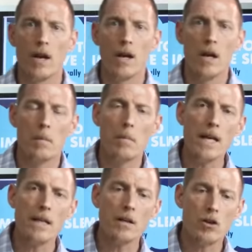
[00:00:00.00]

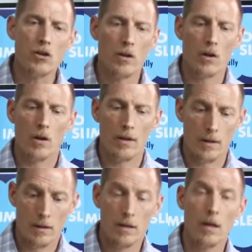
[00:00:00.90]
making sure that the
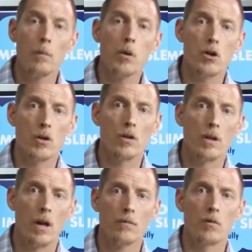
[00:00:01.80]
temperature is
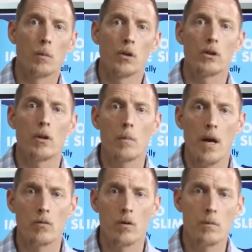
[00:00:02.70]
comfortable in your
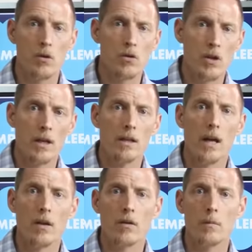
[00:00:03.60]
bedroom. So setting that
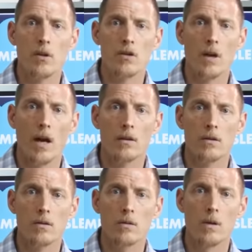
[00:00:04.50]
thermostat
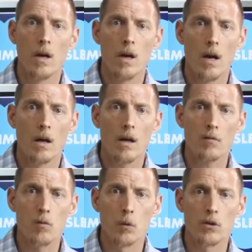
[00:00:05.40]
to a
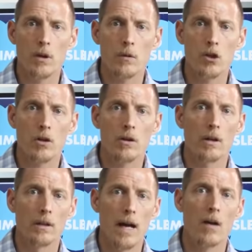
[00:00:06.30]
comfortable temperature that
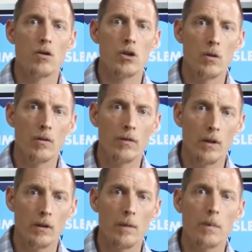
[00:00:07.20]
allows you to feel
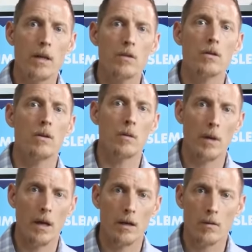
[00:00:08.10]
at peace in your
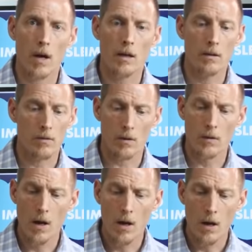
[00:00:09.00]
bed, right? And so
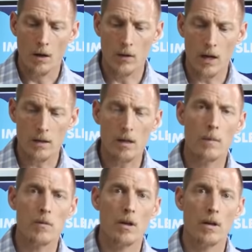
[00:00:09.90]
a lot of times
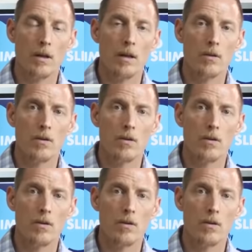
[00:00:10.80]
uh, it's